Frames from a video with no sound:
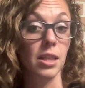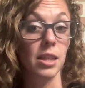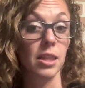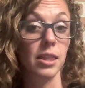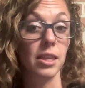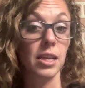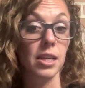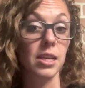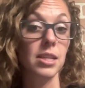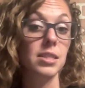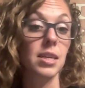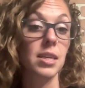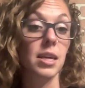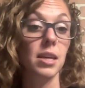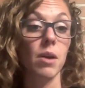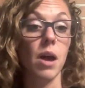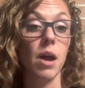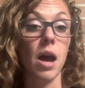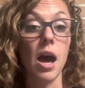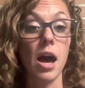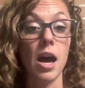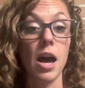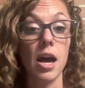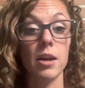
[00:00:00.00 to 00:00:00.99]
Things that
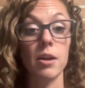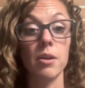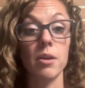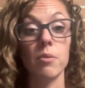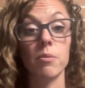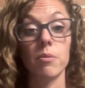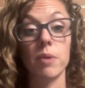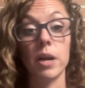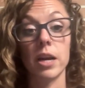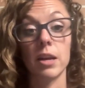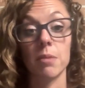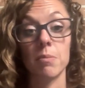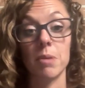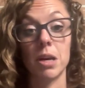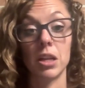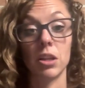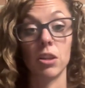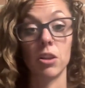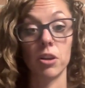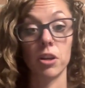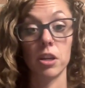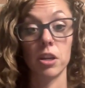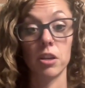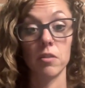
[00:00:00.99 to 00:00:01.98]
I recommend
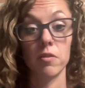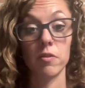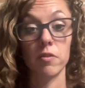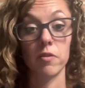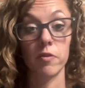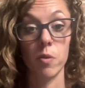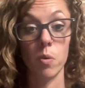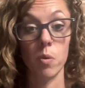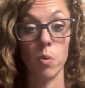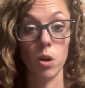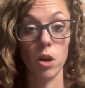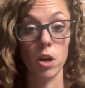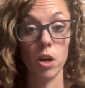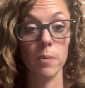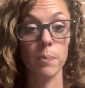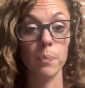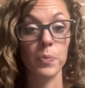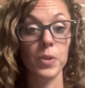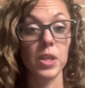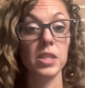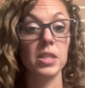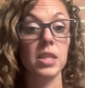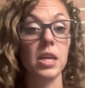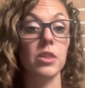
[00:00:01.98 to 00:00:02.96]
looking for
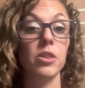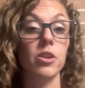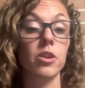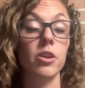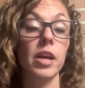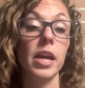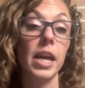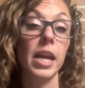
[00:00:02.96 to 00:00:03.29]
is that they're